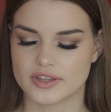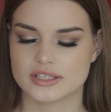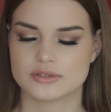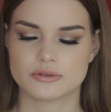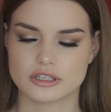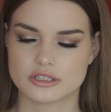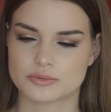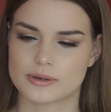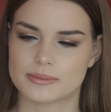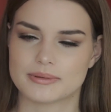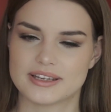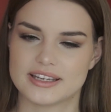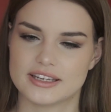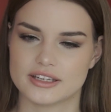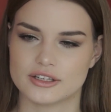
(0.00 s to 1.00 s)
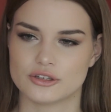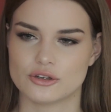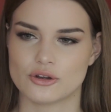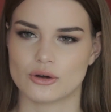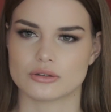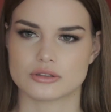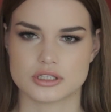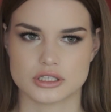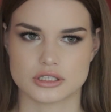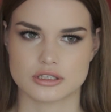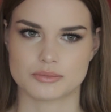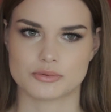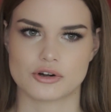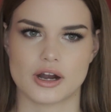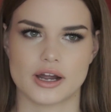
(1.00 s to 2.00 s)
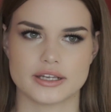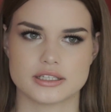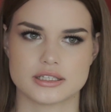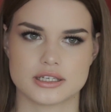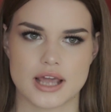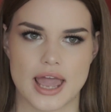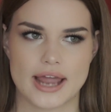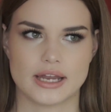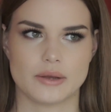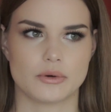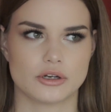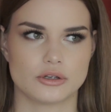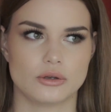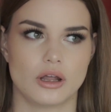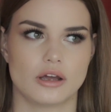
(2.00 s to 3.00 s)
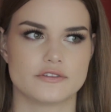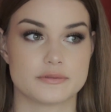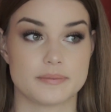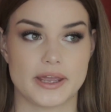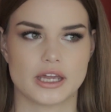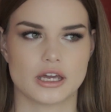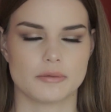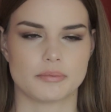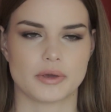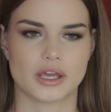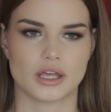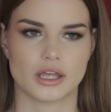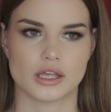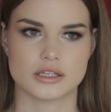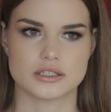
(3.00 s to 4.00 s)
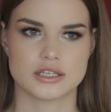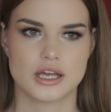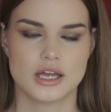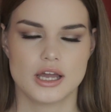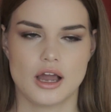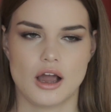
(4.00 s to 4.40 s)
This one is probably not a surprise to anyone who loves makeup because